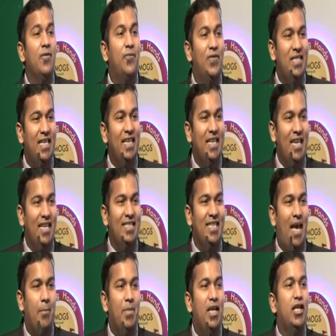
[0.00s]
physical
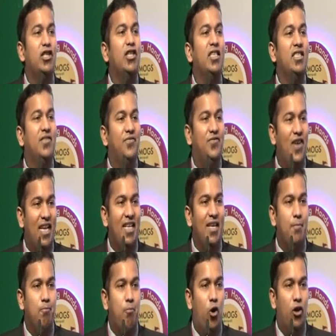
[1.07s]
examination is very
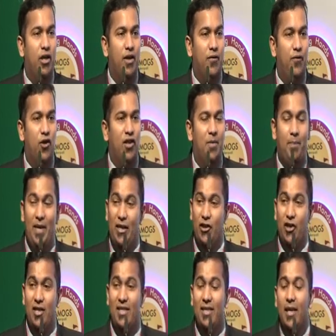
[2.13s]
important for the
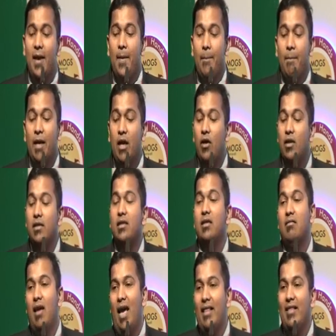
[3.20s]
patients,
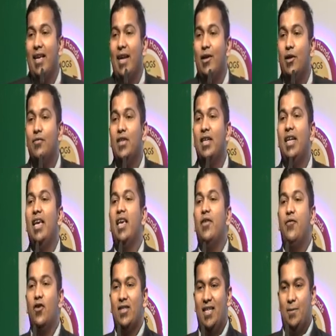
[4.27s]
because at the end of the day,
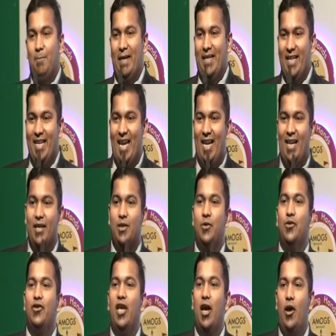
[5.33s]
if you're suspecting
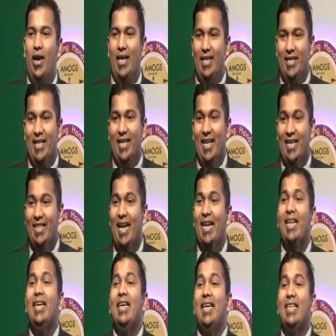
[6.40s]
galactorrhea or anything like
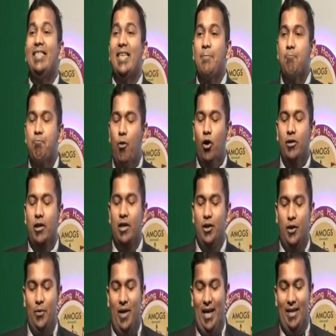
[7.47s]
that, it's
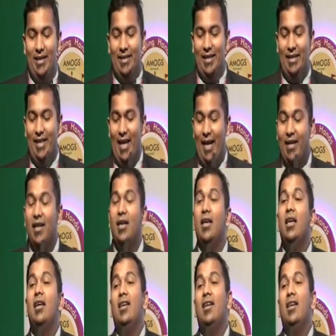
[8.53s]
important to elicit that.